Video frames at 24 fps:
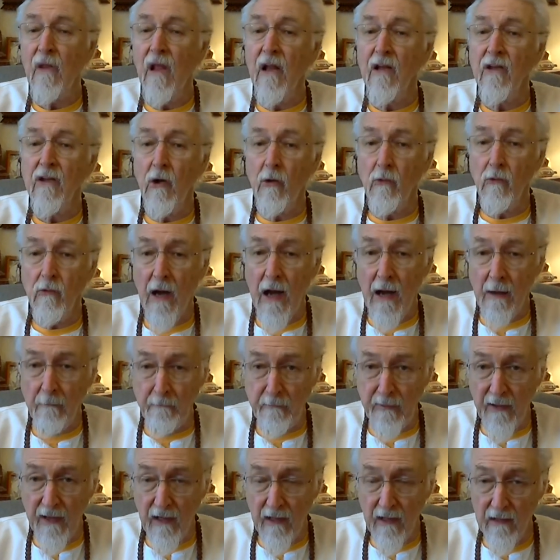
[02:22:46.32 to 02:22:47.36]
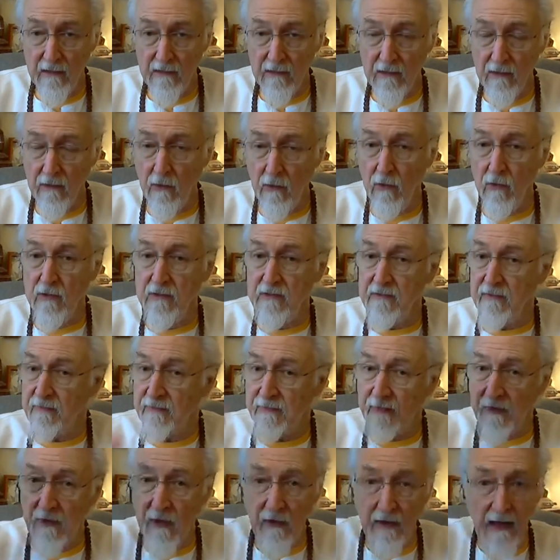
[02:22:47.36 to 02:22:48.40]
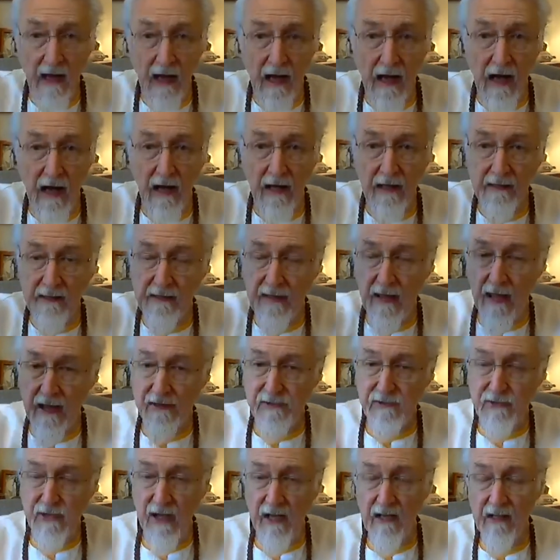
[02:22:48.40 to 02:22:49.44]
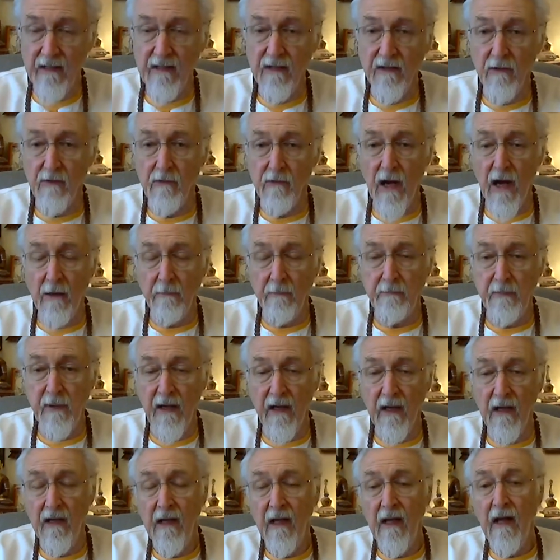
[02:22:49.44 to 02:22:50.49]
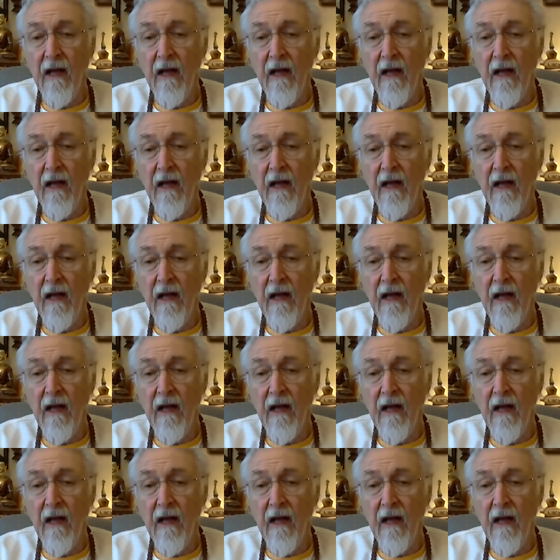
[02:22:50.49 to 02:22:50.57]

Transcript: Rampa, who is very high Geshe La Rampa,